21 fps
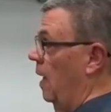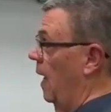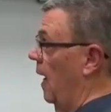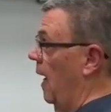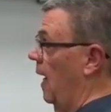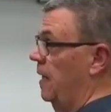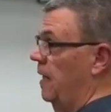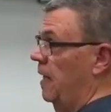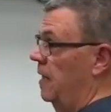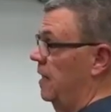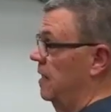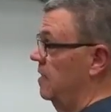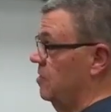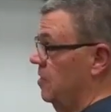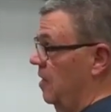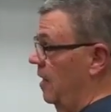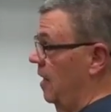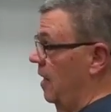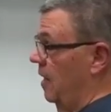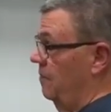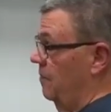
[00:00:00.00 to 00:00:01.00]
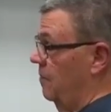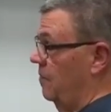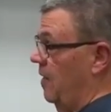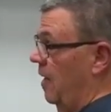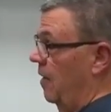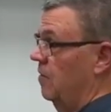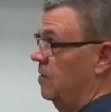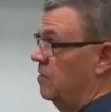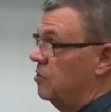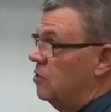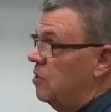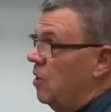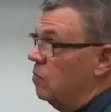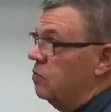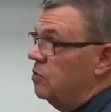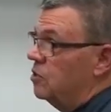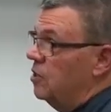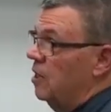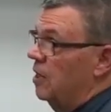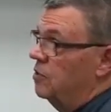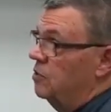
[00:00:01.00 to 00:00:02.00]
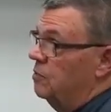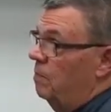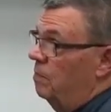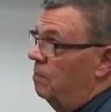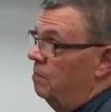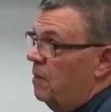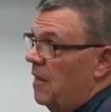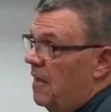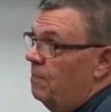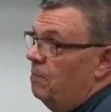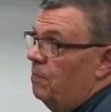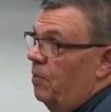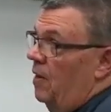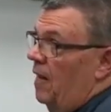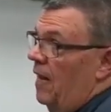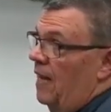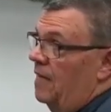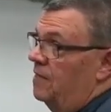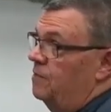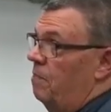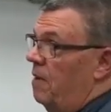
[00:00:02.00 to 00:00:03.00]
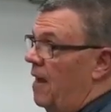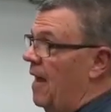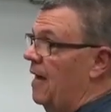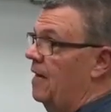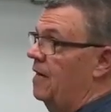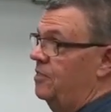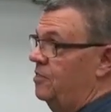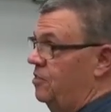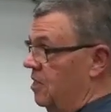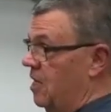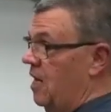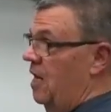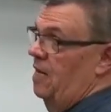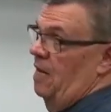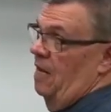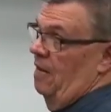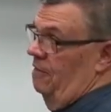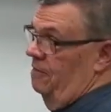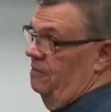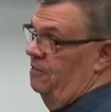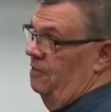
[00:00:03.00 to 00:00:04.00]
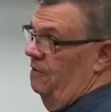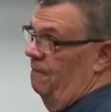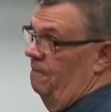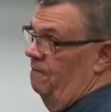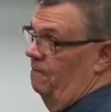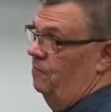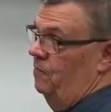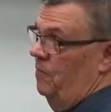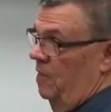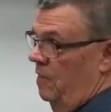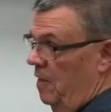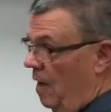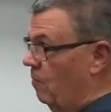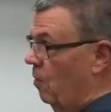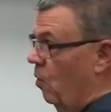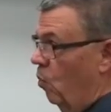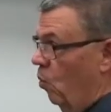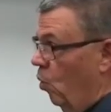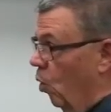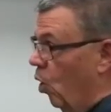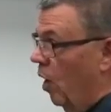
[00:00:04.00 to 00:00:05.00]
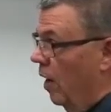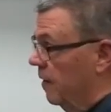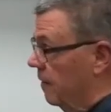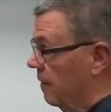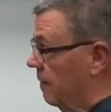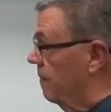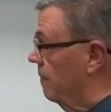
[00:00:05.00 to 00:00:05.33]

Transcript: And it is, it, there is no such people as Palestinians number one.